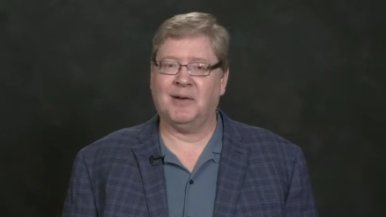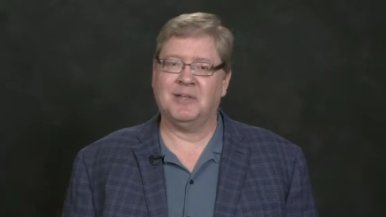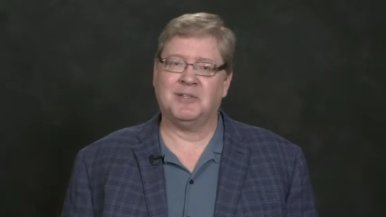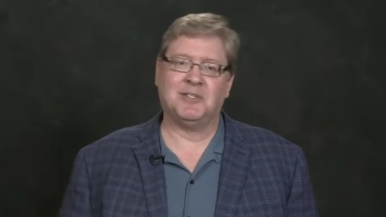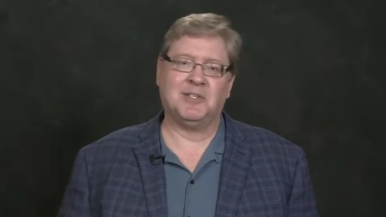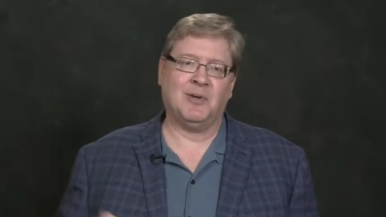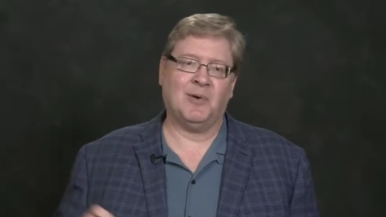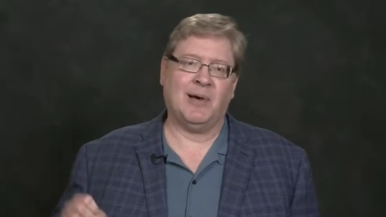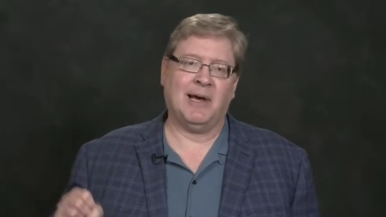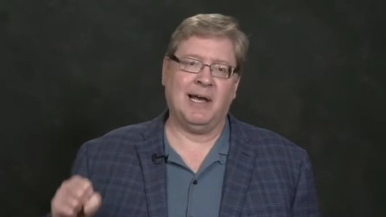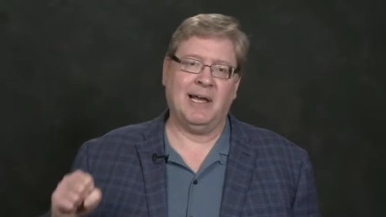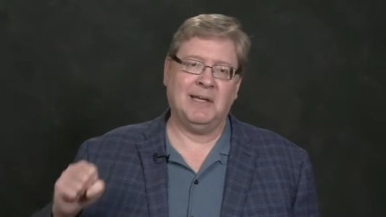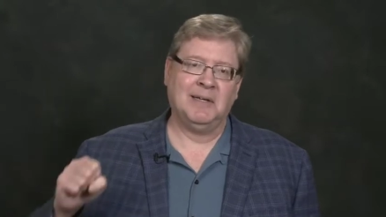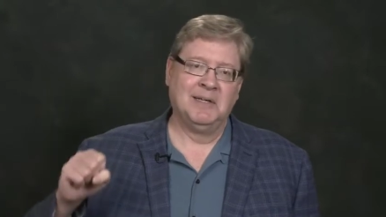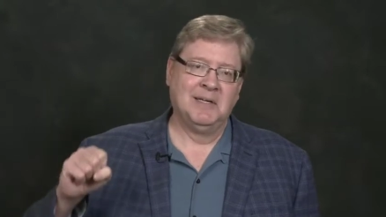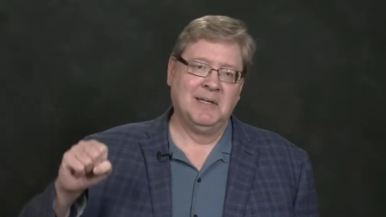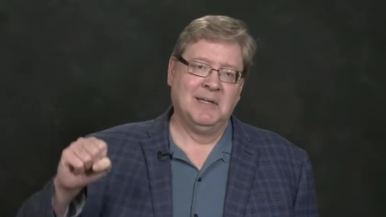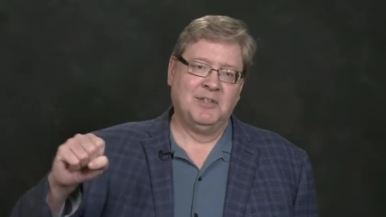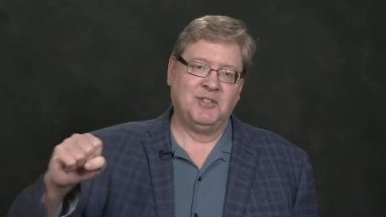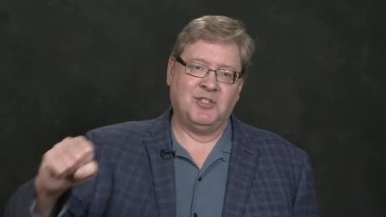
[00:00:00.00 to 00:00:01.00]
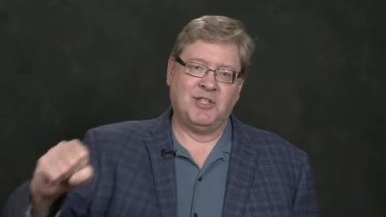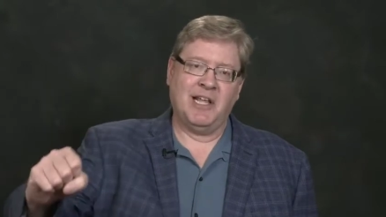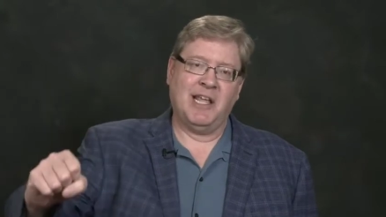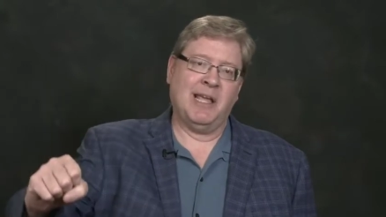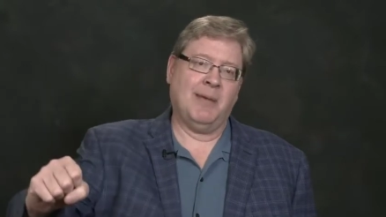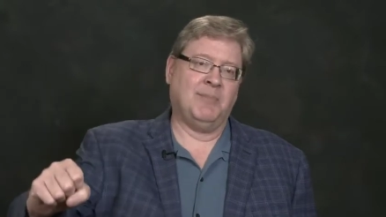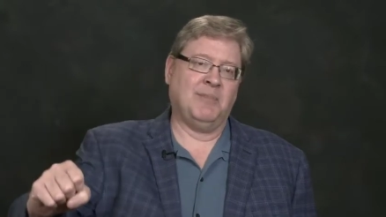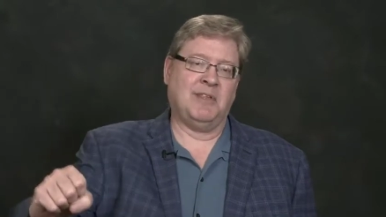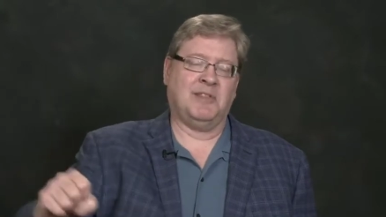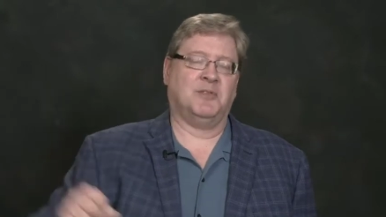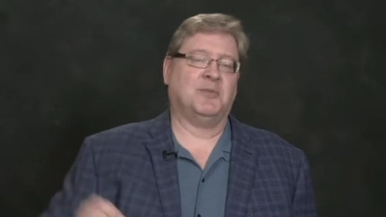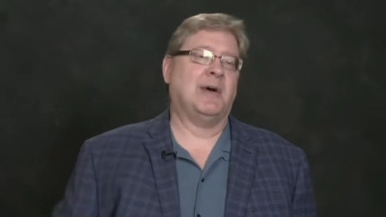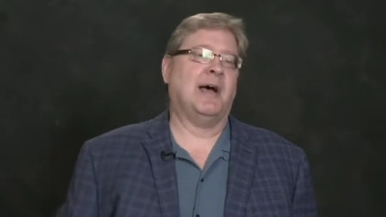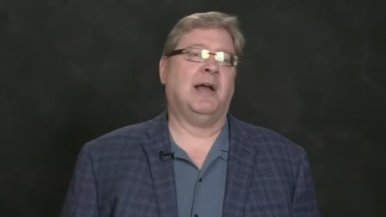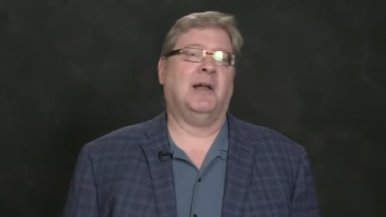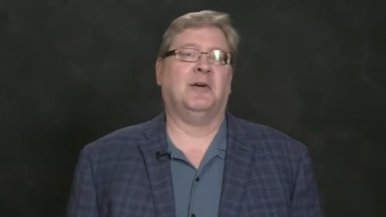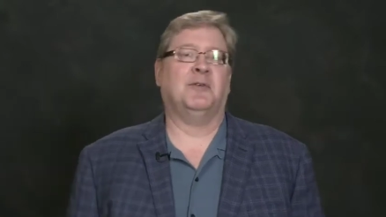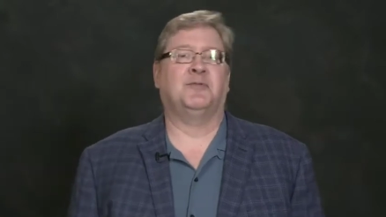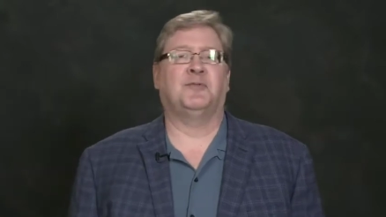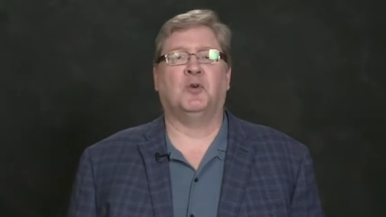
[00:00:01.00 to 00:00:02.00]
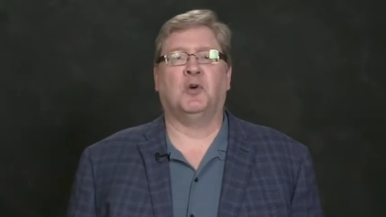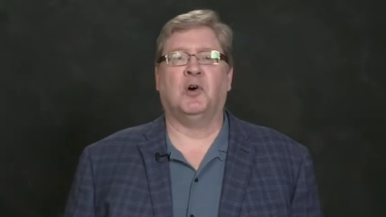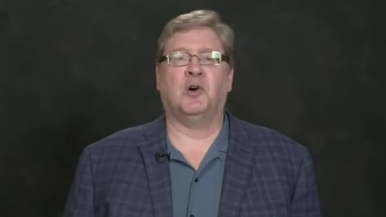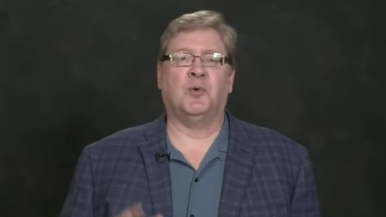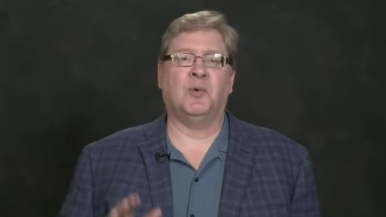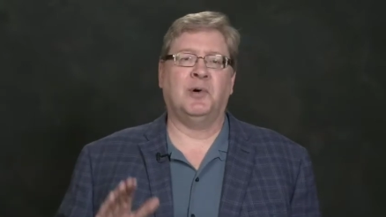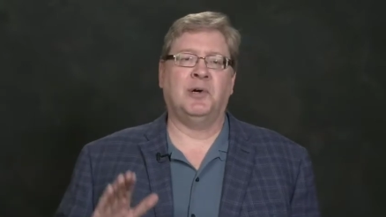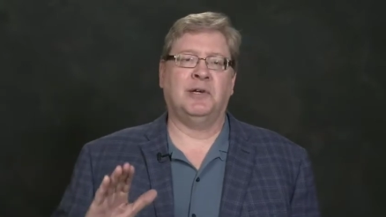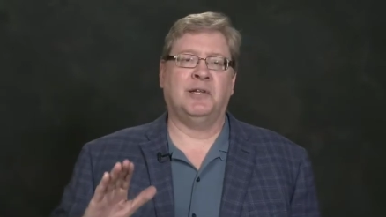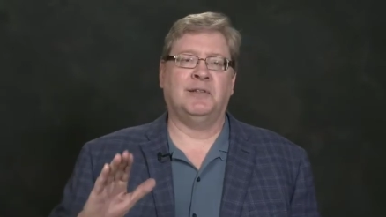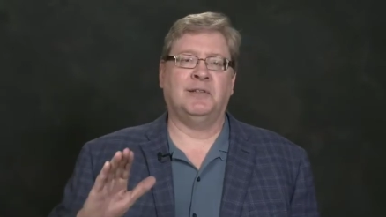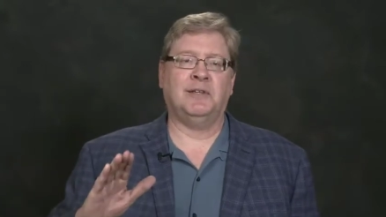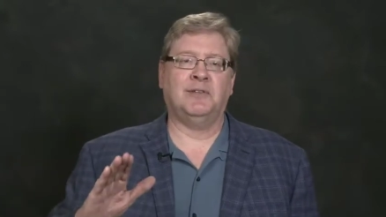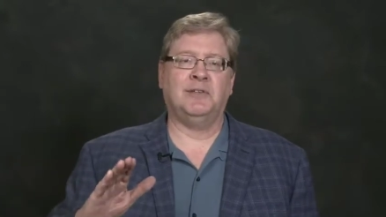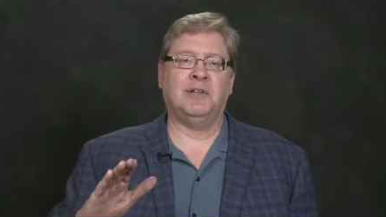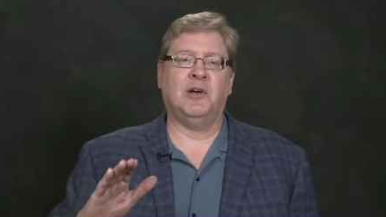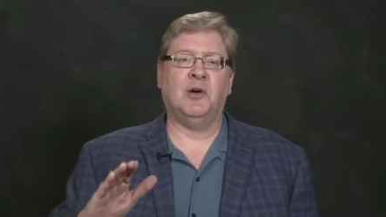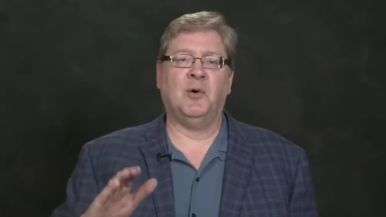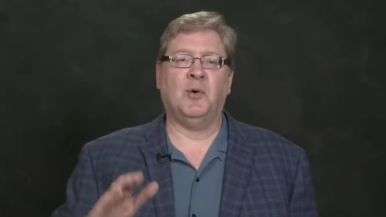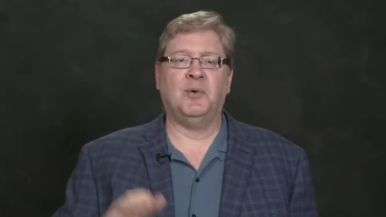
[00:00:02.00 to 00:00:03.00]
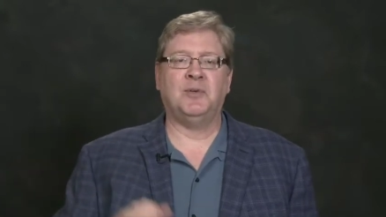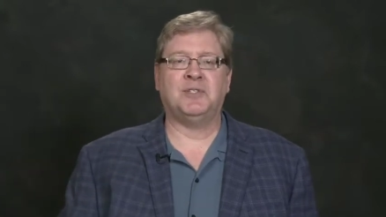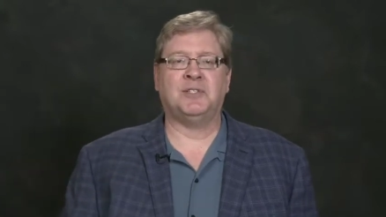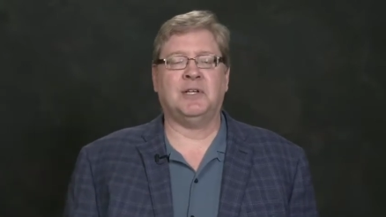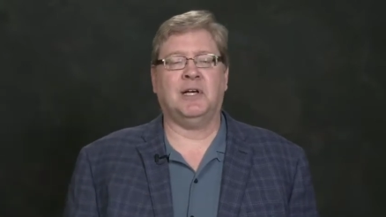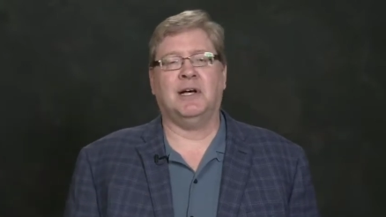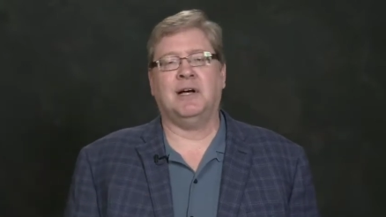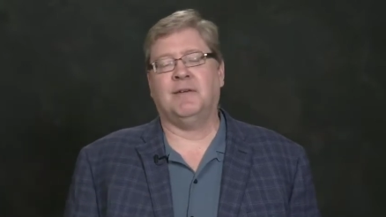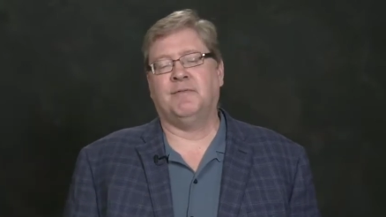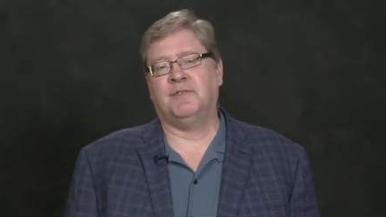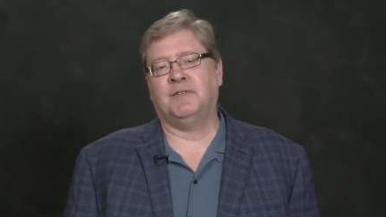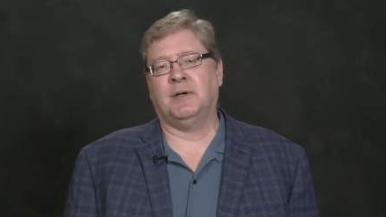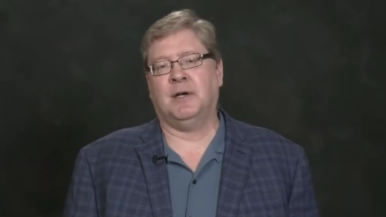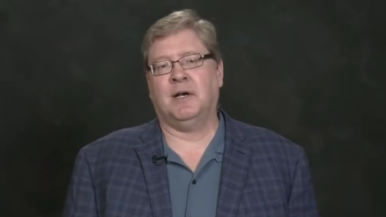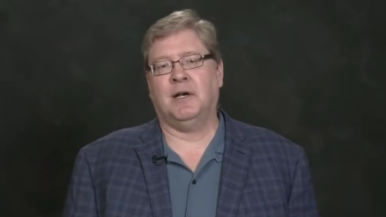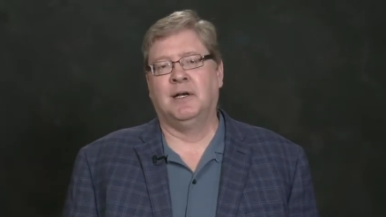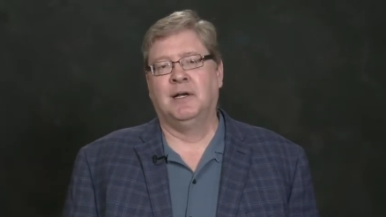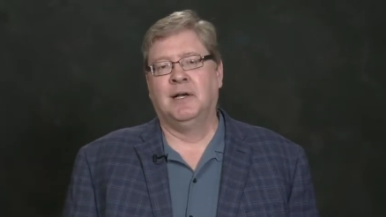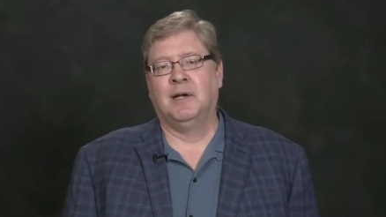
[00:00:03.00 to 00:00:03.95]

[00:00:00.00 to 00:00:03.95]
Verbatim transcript: And so I jammed the throttle forward and the nose of the